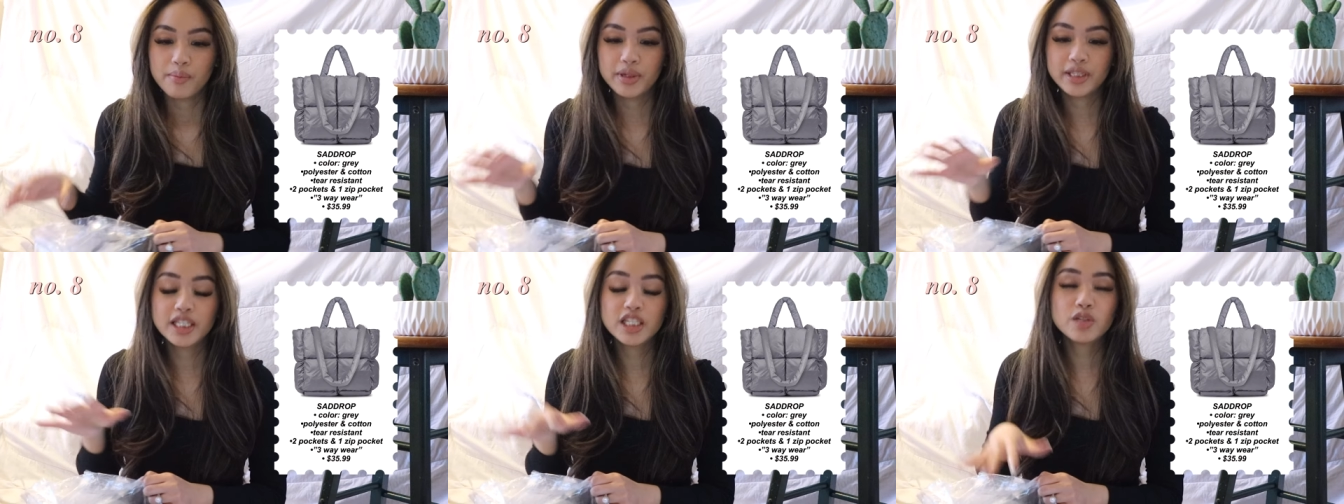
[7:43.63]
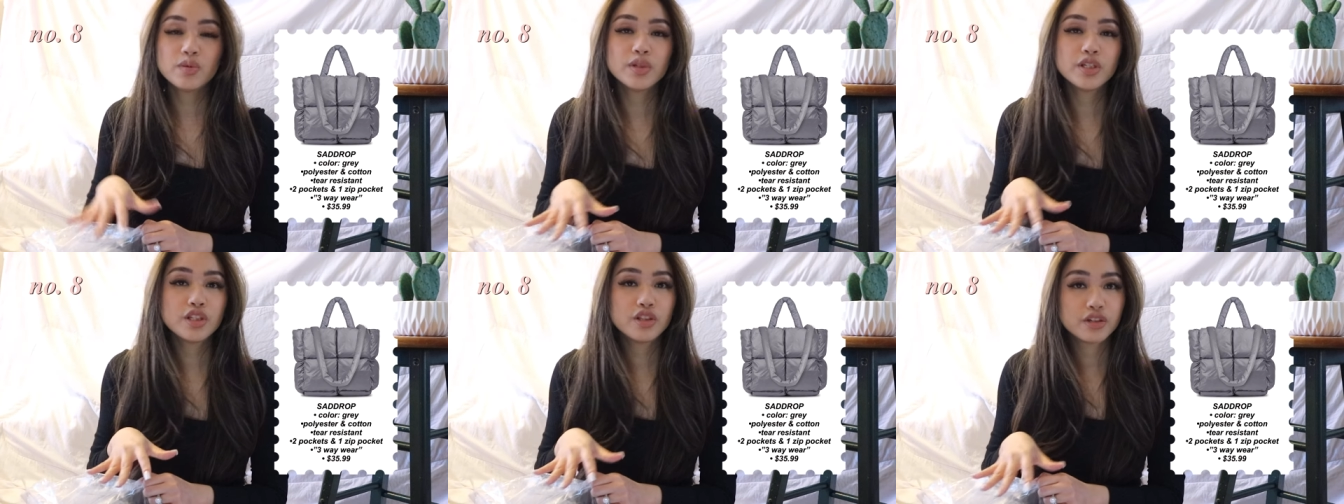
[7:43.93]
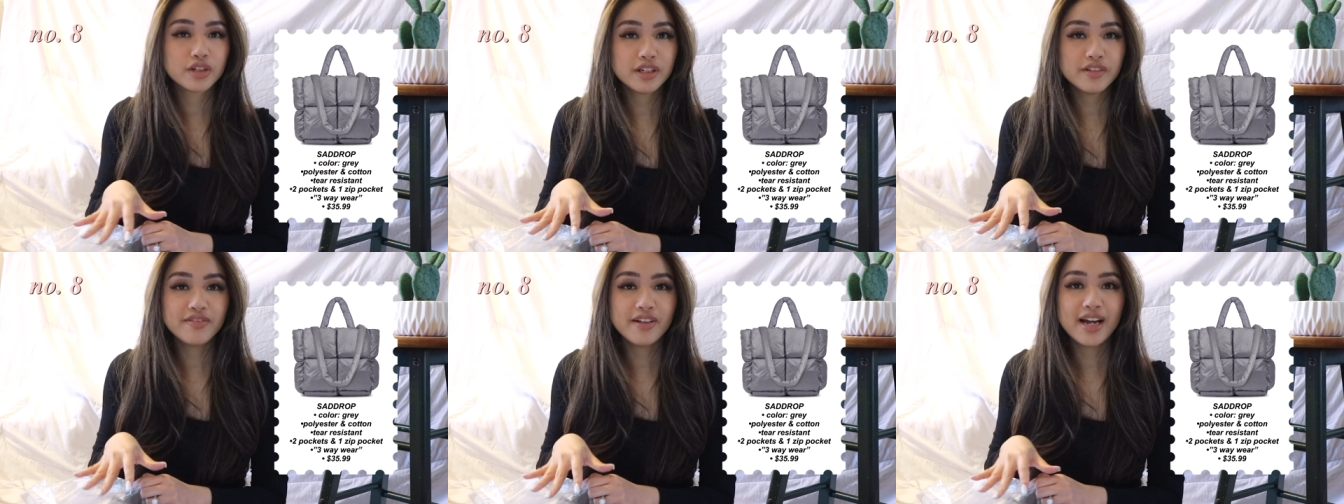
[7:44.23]
but this was
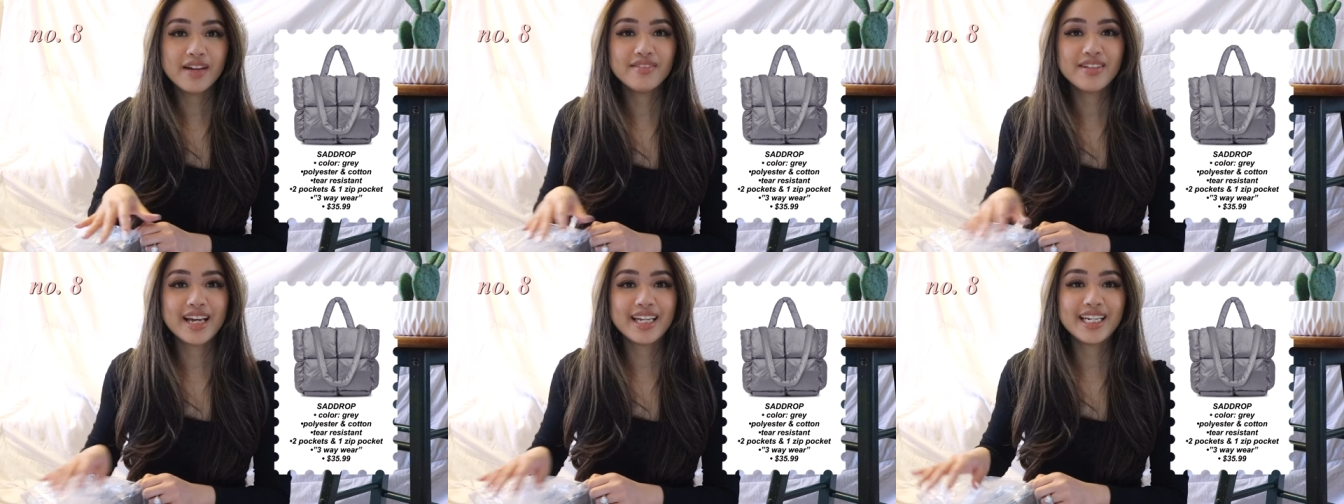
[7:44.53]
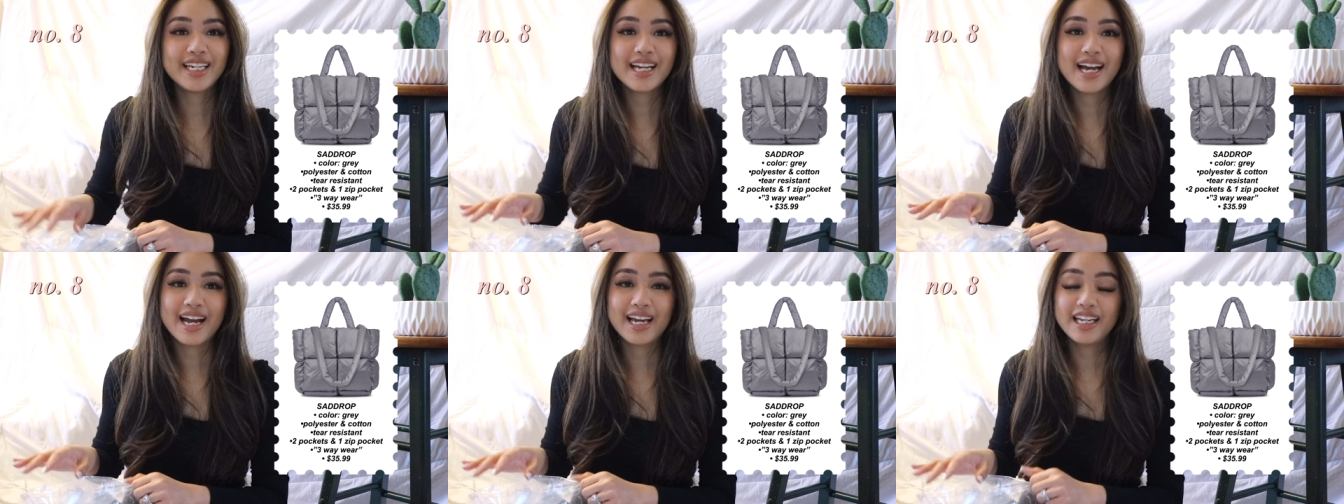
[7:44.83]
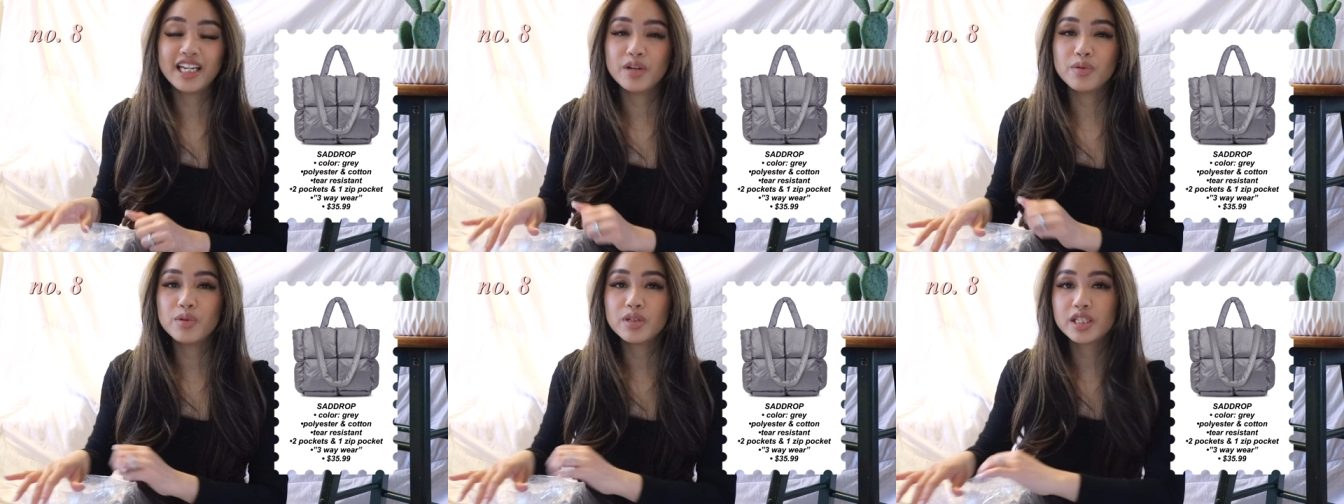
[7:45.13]
35
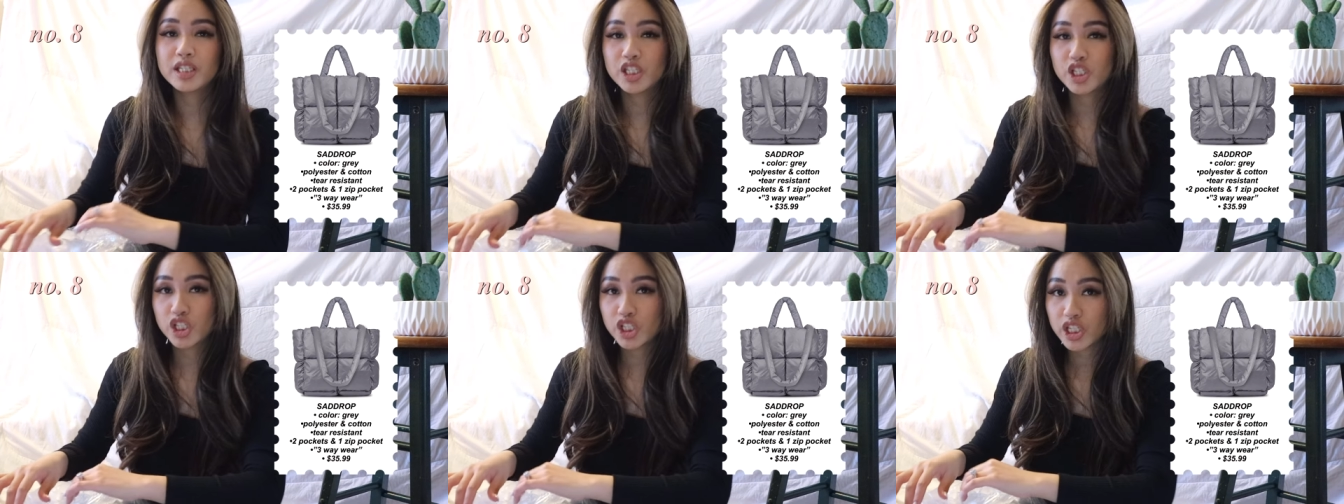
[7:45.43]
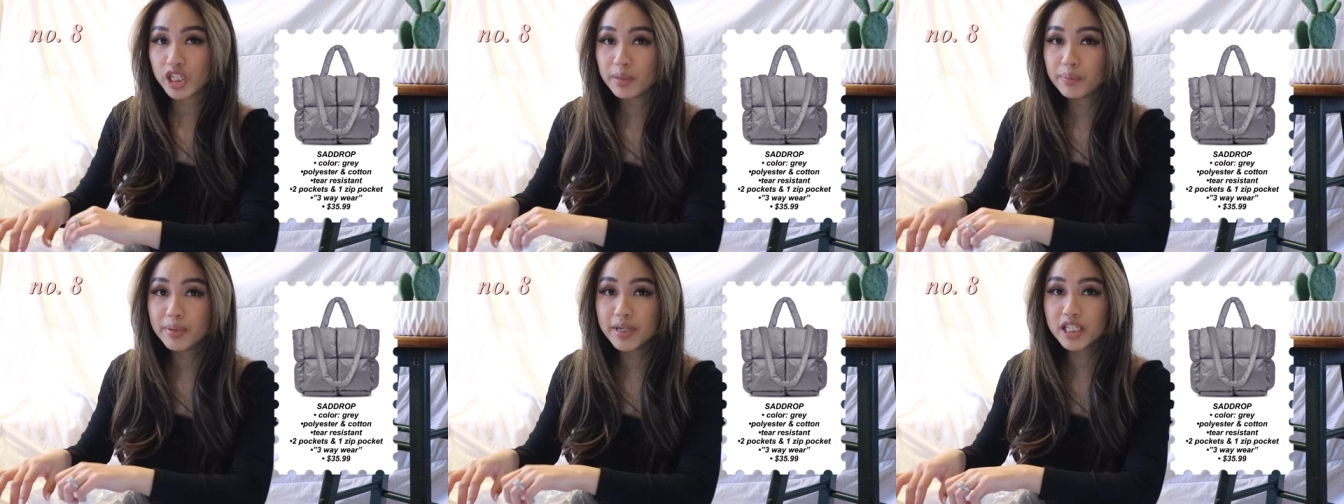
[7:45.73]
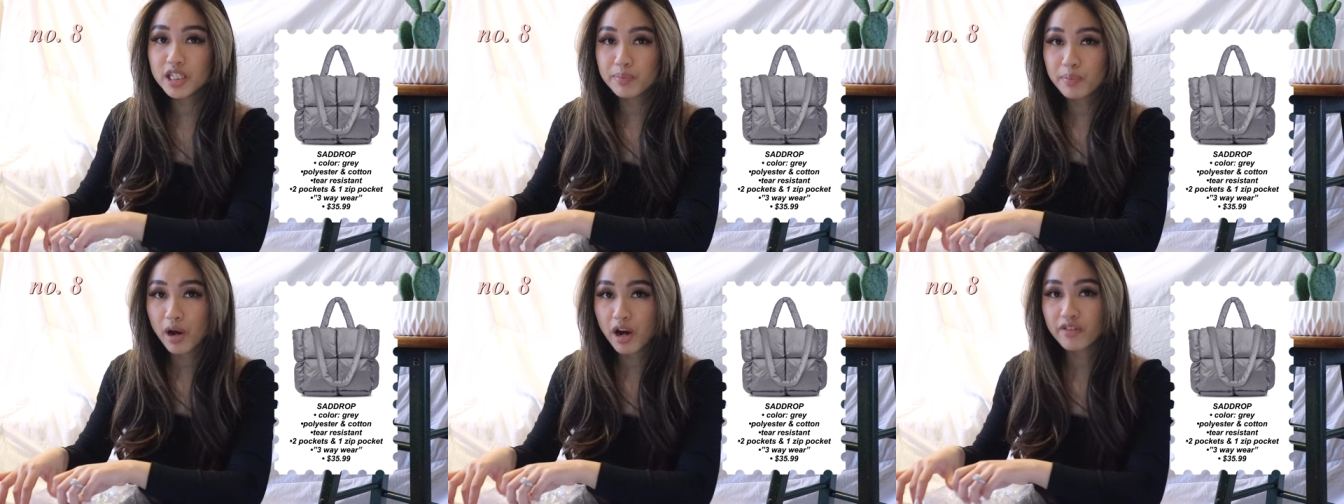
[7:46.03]
$5.99. It was the
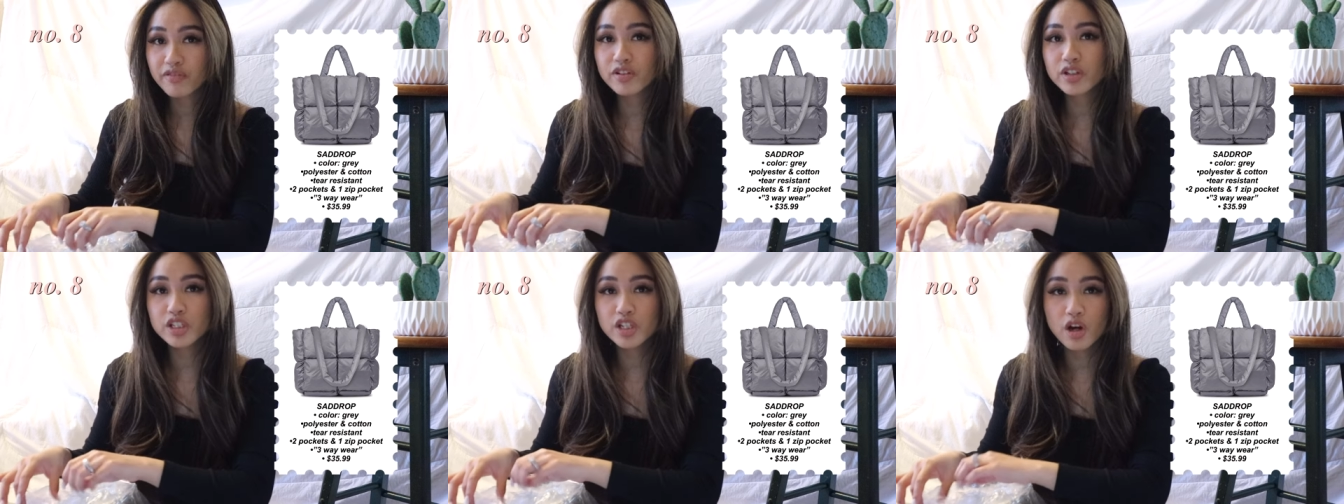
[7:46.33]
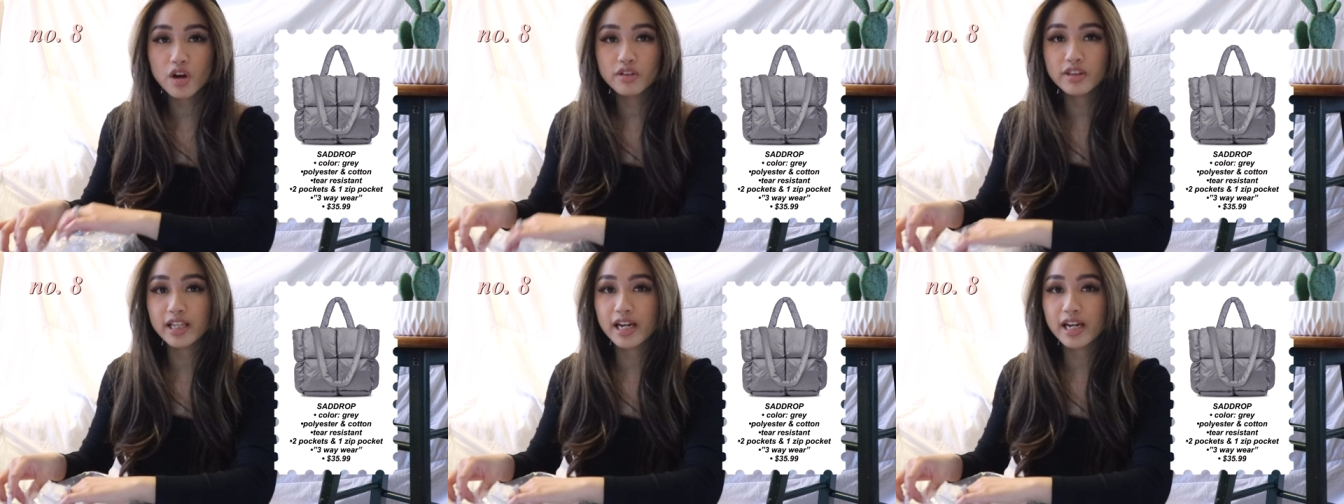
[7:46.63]
cheapest puffer tote